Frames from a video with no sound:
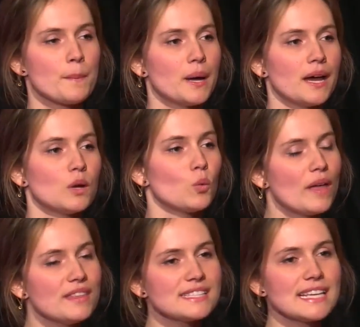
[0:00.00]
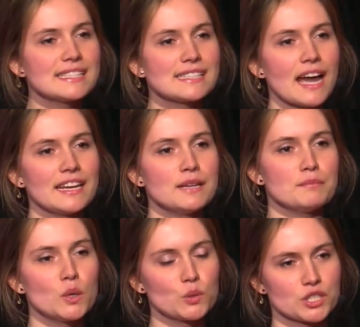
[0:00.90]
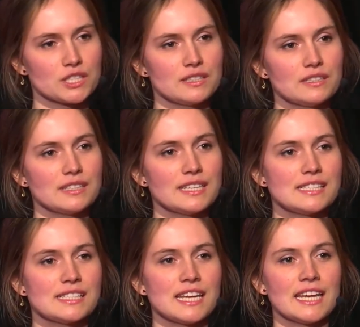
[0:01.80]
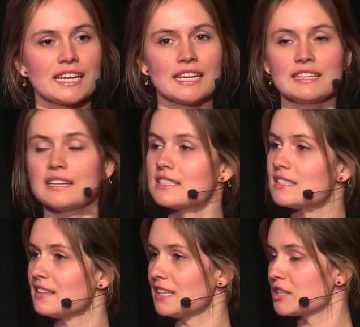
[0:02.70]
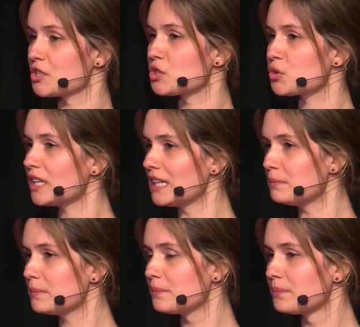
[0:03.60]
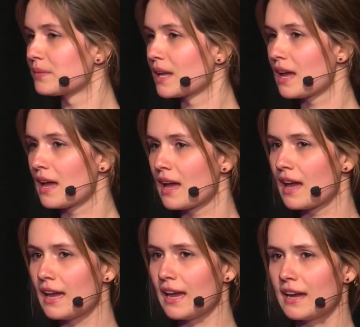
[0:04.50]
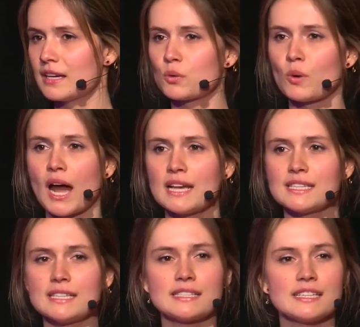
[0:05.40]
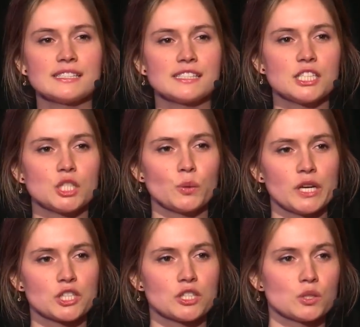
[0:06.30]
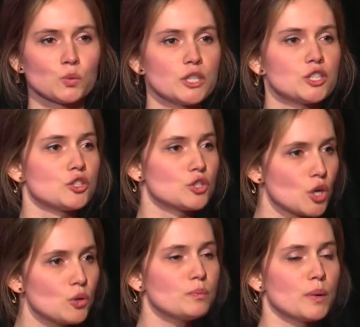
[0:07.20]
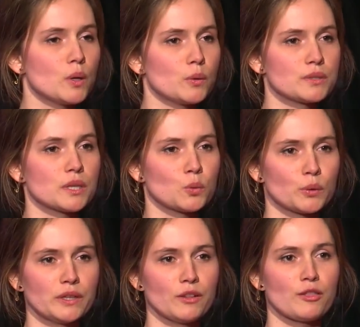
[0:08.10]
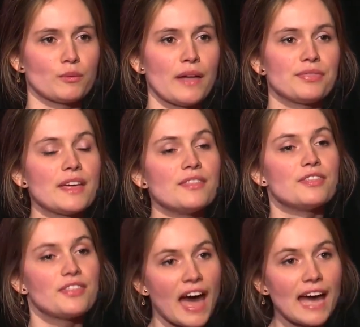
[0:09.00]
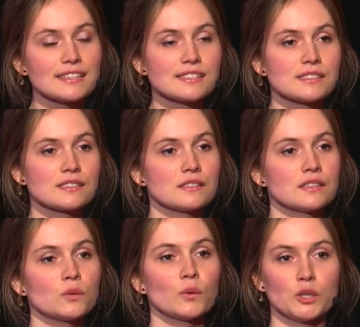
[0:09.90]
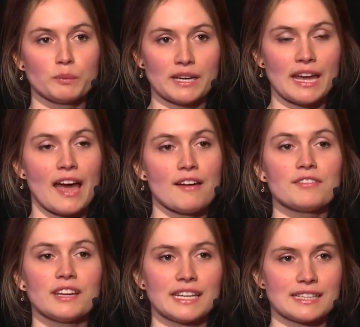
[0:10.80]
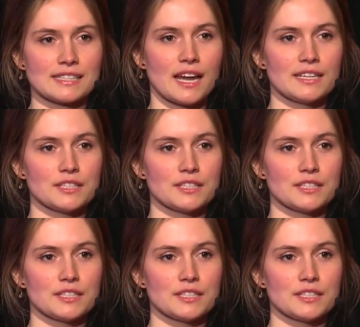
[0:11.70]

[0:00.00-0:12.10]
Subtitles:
But when this anxiety emotion is taken to the extreme and arises in situations which don't pose a real threat, then that's when you might have an anxiety